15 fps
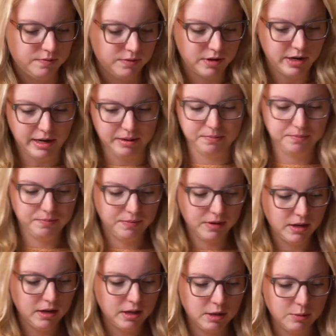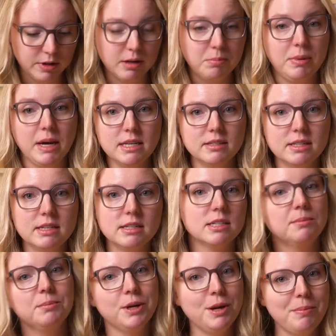Okay, then we're gonna baste this
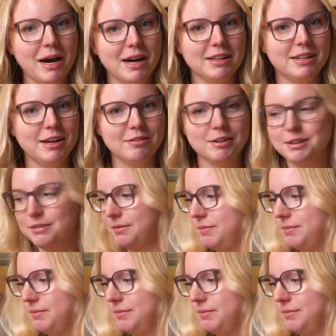and put it back in the oven.